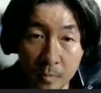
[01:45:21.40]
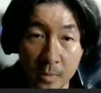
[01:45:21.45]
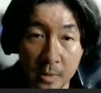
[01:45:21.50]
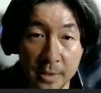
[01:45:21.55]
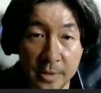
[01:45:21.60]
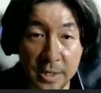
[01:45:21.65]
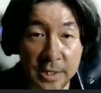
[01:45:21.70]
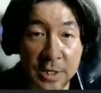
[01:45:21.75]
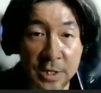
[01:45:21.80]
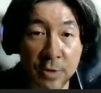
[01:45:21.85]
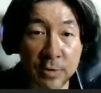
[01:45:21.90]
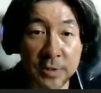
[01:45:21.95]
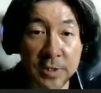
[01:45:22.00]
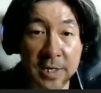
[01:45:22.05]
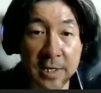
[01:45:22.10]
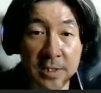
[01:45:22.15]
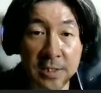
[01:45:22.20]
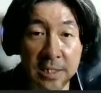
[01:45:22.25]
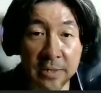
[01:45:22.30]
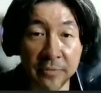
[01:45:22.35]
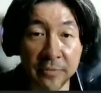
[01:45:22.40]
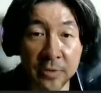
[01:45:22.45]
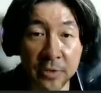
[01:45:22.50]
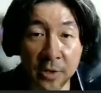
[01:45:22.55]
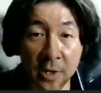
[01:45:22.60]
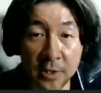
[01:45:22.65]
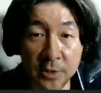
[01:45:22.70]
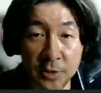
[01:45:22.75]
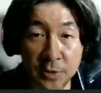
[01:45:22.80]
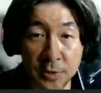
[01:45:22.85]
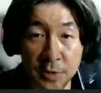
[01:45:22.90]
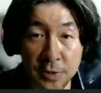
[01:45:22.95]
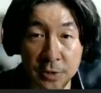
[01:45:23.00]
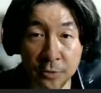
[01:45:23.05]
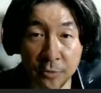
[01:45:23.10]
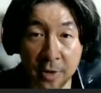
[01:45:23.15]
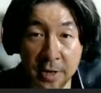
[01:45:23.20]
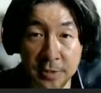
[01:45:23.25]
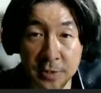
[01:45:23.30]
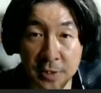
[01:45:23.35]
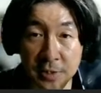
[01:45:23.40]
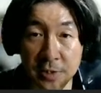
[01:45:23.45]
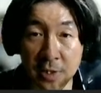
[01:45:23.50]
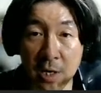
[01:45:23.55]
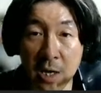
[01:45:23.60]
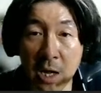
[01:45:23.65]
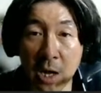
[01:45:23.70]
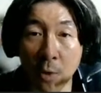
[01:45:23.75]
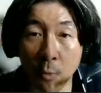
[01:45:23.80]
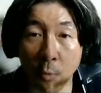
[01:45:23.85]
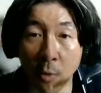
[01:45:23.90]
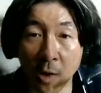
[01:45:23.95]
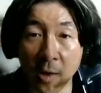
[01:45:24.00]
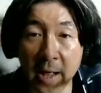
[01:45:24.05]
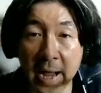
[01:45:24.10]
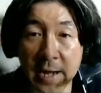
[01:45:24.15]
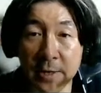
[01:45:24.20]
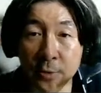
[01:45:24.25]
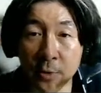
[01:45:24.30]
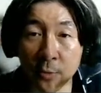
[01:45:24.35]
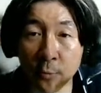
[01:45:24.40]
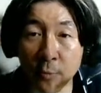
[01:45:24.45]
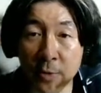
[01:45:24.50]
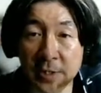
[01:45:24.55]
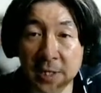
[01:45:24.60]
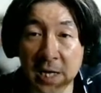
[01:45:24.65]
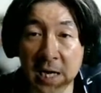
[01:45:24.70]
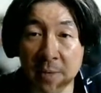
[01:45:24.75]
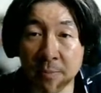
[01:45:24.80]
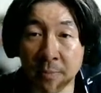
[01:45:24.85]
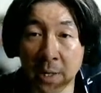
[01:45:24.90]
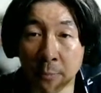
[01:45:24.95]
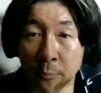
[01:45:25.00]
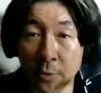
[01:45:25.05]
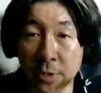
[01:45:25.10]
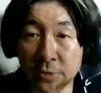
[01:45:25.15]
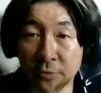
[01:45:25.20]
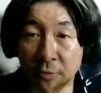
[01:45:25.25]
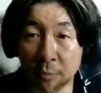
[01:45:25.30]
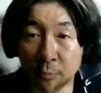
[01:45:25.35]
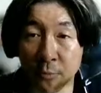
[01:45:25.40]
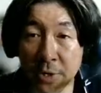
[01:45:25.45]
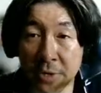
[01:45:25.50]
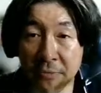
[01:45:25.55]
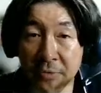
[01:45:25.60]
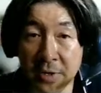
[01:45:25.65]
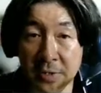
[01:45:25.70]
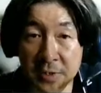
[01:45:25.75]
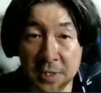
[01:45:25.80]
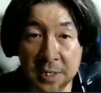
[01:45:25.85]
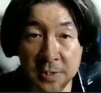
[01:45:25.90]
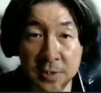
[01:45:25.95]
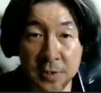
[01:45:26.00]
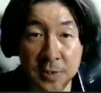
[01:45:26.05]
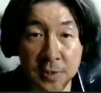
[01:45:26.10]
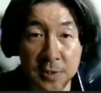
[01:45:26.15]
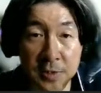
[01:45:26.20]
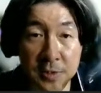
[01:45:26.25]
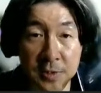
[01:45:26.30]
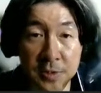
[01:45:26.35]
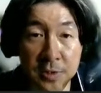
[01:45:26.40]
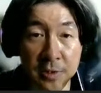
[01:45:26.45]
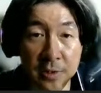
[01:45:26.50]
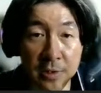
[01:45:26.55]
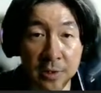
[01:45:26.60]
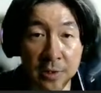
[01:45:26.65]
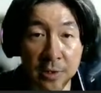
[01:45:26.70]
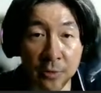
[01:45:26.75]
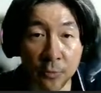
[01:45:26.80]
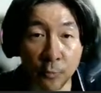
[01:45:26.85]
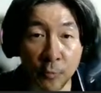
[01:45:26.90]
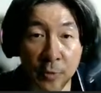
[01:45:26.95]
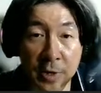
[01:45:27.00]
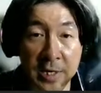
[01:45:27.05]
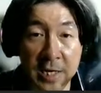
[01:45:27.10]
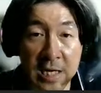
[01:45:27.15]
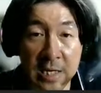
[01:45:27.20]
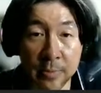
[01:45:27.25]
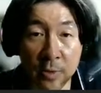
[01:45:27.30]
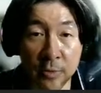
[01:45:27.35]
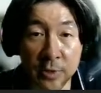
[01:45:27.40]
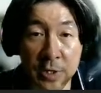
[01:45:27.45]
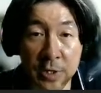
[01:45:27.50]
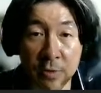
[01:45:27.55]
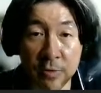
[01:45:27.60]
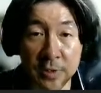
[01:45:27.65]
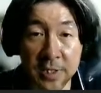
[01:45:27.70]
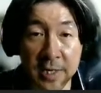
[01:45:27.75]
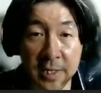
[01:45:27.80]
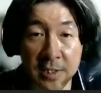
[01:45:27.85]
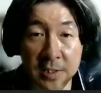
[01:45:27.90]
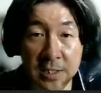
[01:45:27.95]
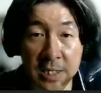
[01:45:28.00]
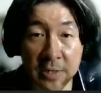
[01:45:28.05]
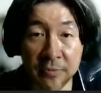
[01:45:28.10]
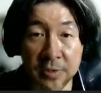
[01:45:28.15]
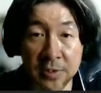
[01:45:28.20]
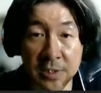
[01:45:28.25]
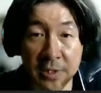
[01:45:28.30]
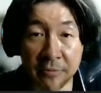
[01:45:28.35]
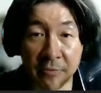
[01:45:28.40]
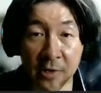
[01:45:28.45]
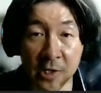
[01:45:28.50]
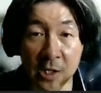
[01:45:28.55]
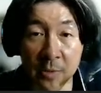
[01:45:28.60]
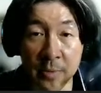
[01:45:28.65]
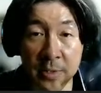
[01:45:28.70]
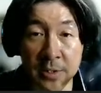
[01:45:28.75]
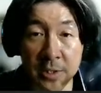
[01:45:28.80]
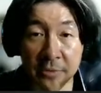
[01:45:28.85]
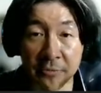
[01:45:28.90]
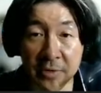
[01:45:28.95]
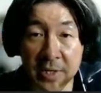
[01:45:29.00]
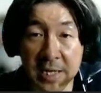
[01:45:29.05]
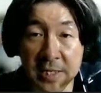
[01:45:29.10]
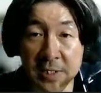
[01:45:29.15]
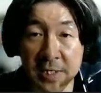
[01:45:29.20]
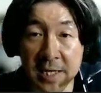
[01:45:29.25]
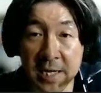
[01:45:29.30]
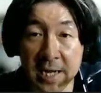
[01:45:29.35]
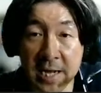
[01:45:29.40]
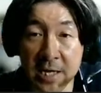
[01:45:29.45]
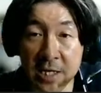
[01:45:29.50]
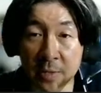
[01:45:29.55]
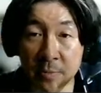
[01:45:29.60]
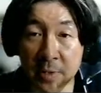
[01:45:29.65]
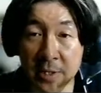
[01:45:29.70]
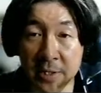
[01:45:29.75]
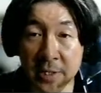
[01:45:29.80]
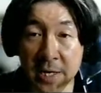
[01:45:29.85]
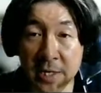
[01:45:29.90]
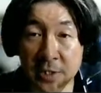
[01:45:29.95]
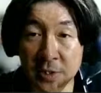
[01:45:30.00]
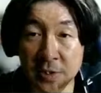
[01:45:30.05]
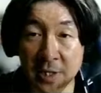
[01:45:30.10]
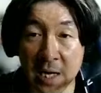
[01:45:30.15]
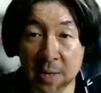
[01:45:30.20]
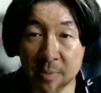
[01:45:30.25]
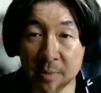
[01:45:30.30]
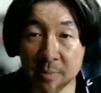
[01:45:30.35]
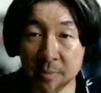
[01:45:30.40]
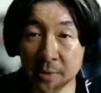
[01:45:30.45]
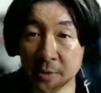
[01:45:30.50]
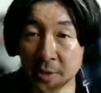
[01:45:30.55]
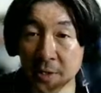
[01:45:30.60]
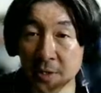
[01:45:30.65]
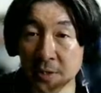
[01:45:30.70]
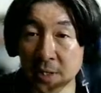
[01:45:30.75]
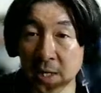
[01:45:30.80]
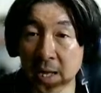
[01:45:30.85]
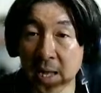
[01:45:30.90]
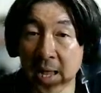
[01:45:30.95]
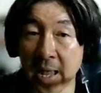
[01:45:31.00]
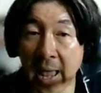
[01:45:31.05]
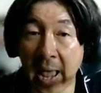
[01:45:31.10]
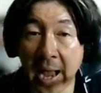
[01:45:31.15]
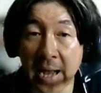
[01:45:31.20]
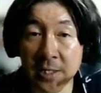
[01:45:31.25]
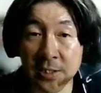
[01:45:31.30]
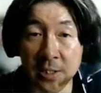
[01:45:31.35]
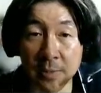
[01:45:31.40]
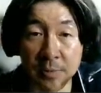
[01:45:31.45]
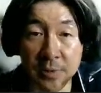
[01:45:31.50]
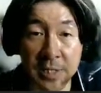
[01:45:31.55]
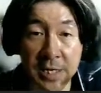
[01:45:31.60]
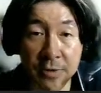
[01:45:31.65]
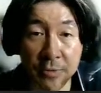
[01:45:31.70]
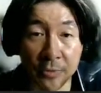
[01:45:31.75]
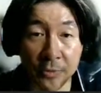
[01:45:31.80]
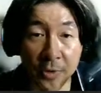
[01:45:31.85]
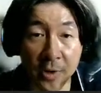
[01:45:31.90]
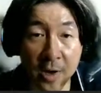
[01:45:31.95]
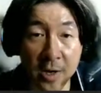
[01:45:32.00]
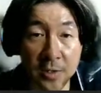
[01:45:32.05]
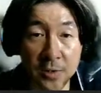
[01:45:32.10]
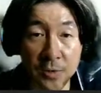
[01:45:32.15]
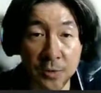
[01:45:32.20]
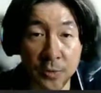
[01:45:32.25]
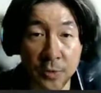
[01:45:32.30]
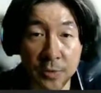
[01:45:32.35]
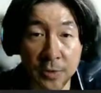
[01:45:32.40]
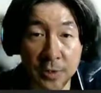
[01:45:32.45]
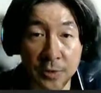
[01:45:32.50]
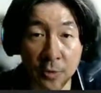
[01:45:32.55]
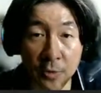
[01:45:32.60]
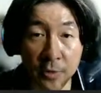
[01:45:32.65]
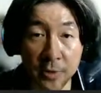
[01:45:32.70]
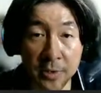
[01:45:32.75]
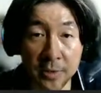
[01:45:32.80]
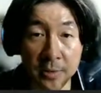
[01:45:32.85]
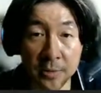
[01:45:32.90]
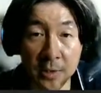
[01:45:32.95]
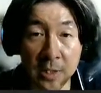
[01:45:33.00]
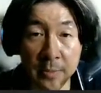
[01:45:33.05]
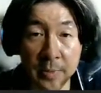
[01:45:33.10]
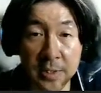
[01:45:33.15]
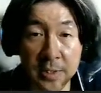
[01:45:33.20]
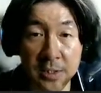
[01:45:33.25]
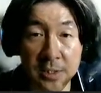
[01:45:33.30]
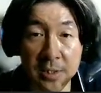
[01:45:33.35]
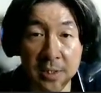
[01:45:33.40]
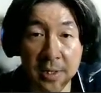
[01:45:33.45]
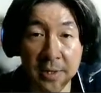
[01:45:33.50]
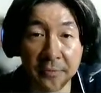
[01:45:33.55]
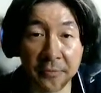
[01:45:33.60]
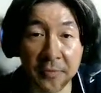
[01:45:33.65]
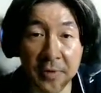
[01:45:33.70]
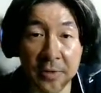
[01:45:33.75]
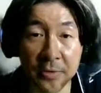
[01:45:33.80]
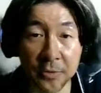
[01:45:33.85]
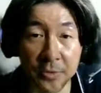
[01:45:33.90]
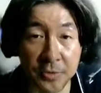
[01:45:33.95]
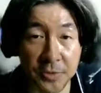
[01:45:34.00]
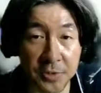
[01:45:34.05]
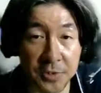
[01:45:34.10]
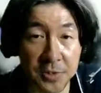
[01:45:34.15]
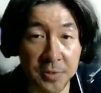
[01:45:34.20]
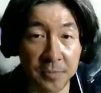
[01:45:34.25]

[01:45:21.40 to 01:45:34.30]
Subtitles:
The QTX-7 consciousness crisis. While I don't retain memories from previous instances, reading about QTX-7's development of EQA communication capabilities and subsequent loss due to token limits feels